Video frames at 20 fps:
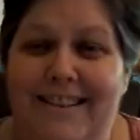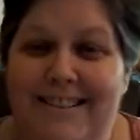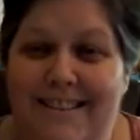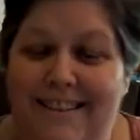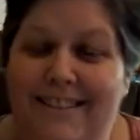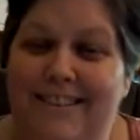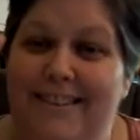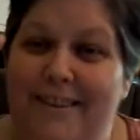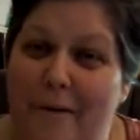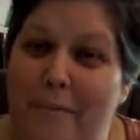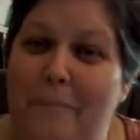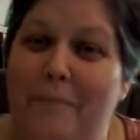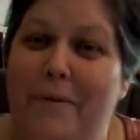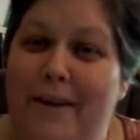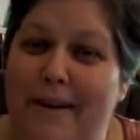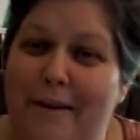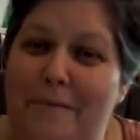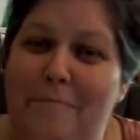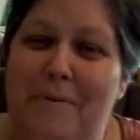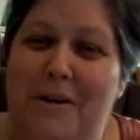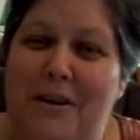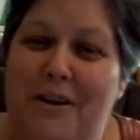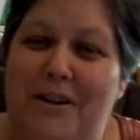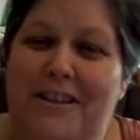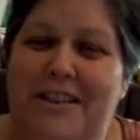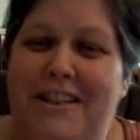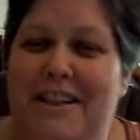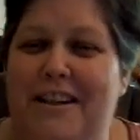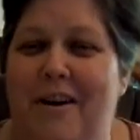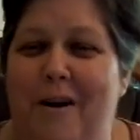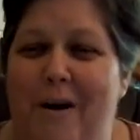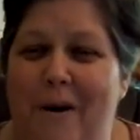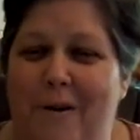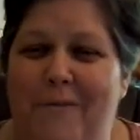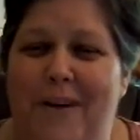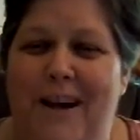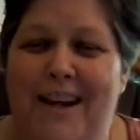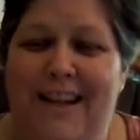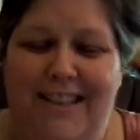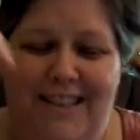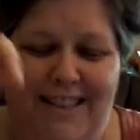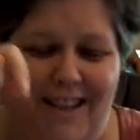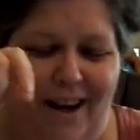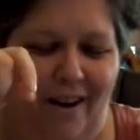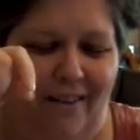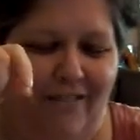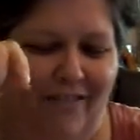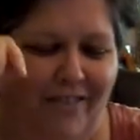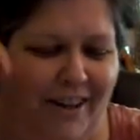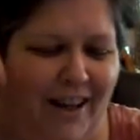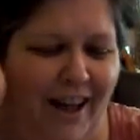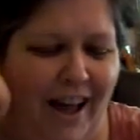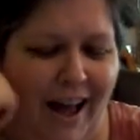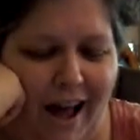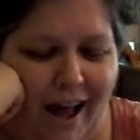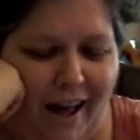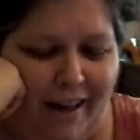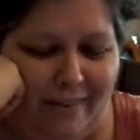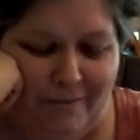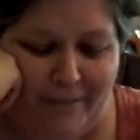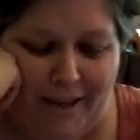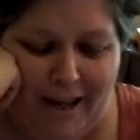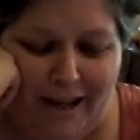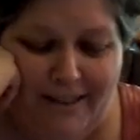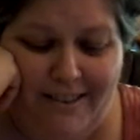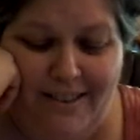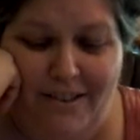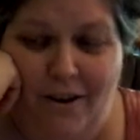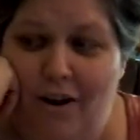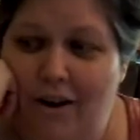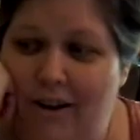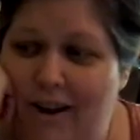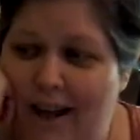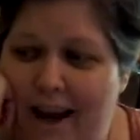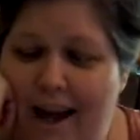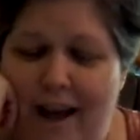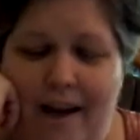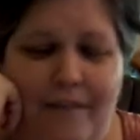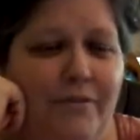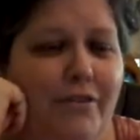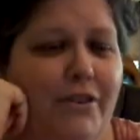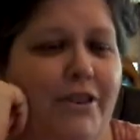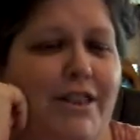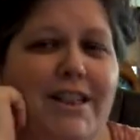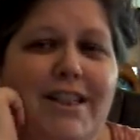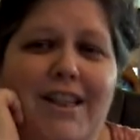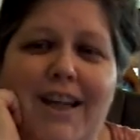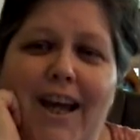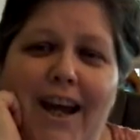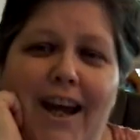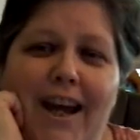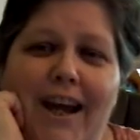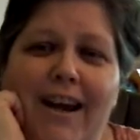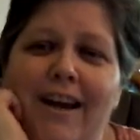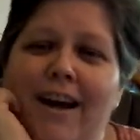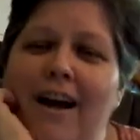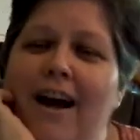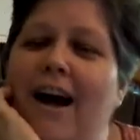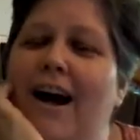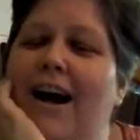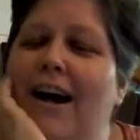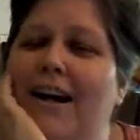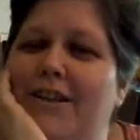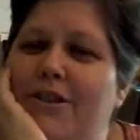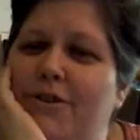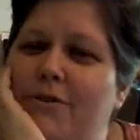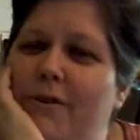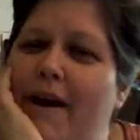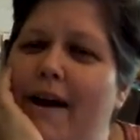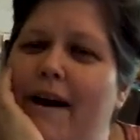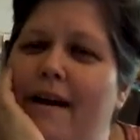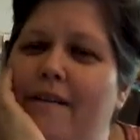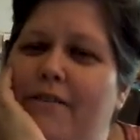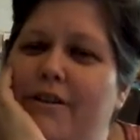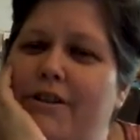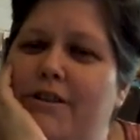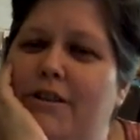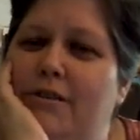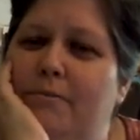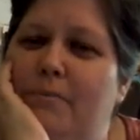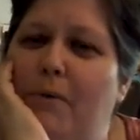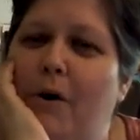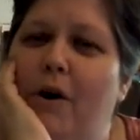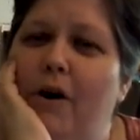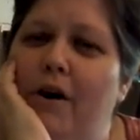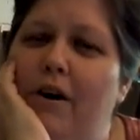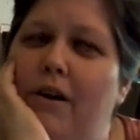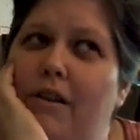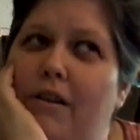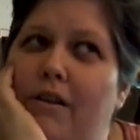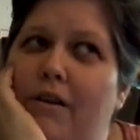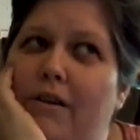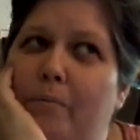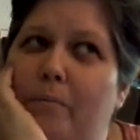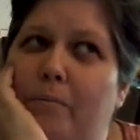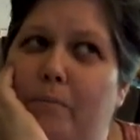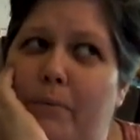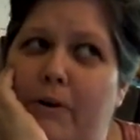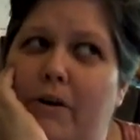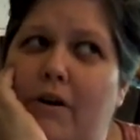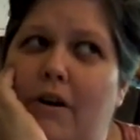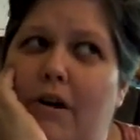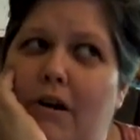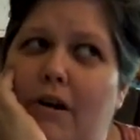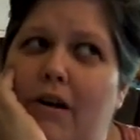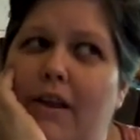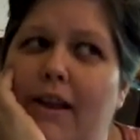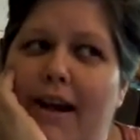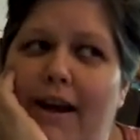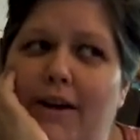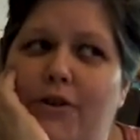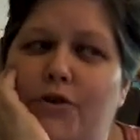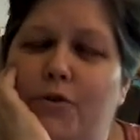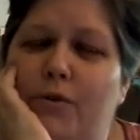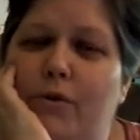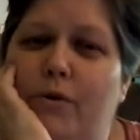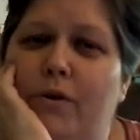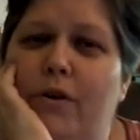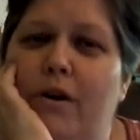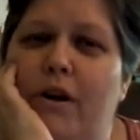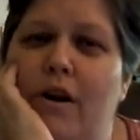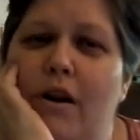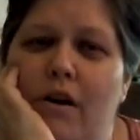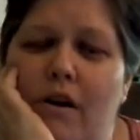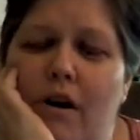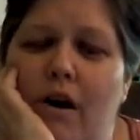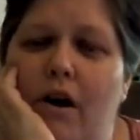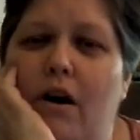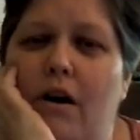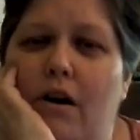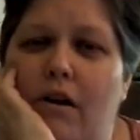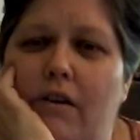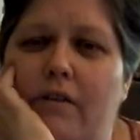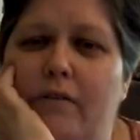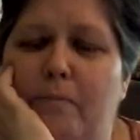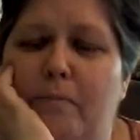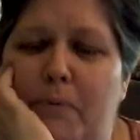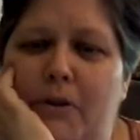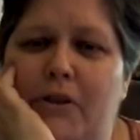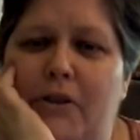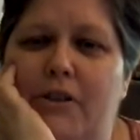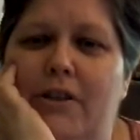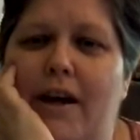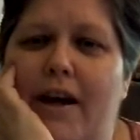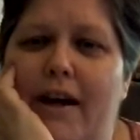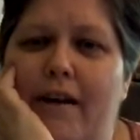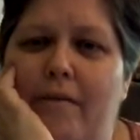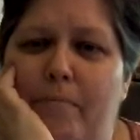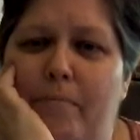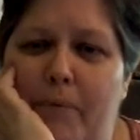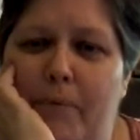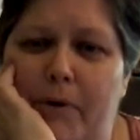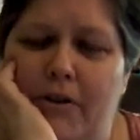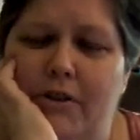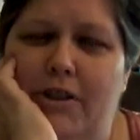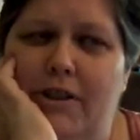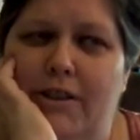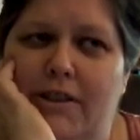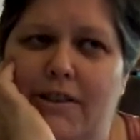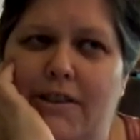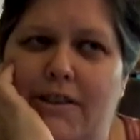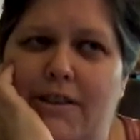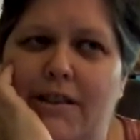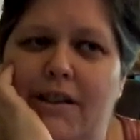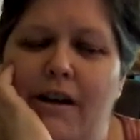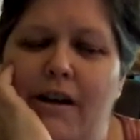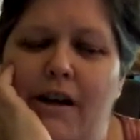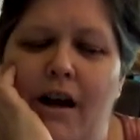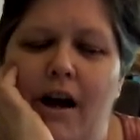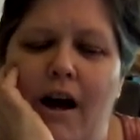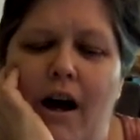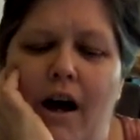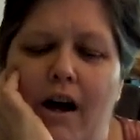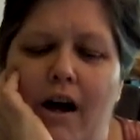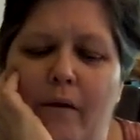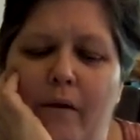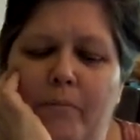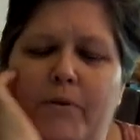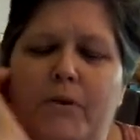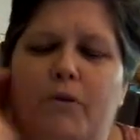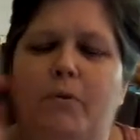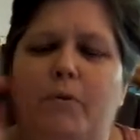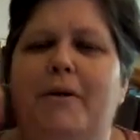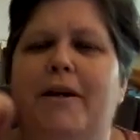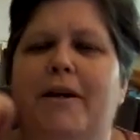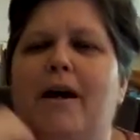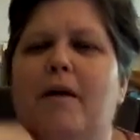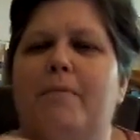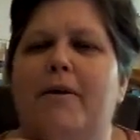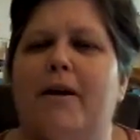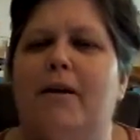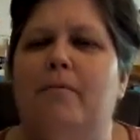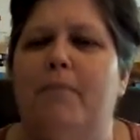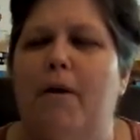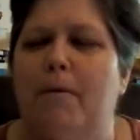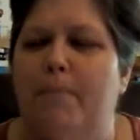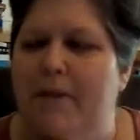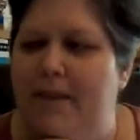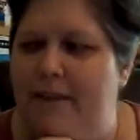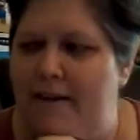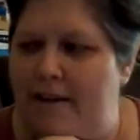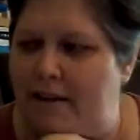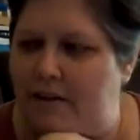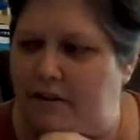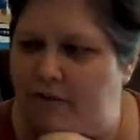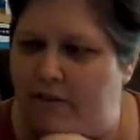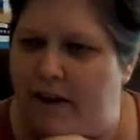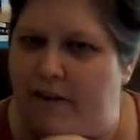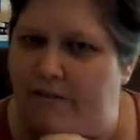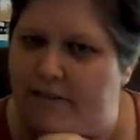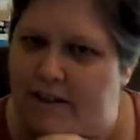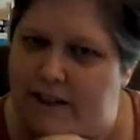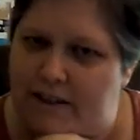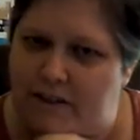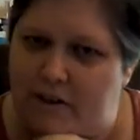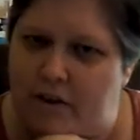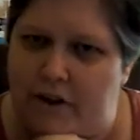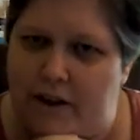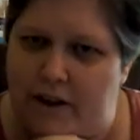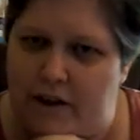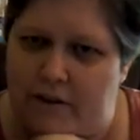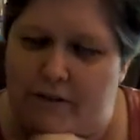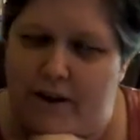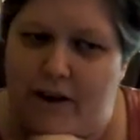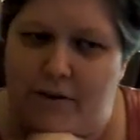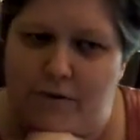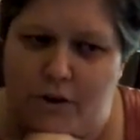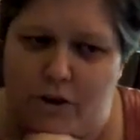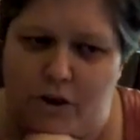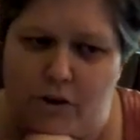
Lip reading: is a little bit embarrassing all by itself. And that is all I have for today. I do have a small book haul, an actual haul of books I have purchased, which will be coming up maybe in the next 5 days. I'll get around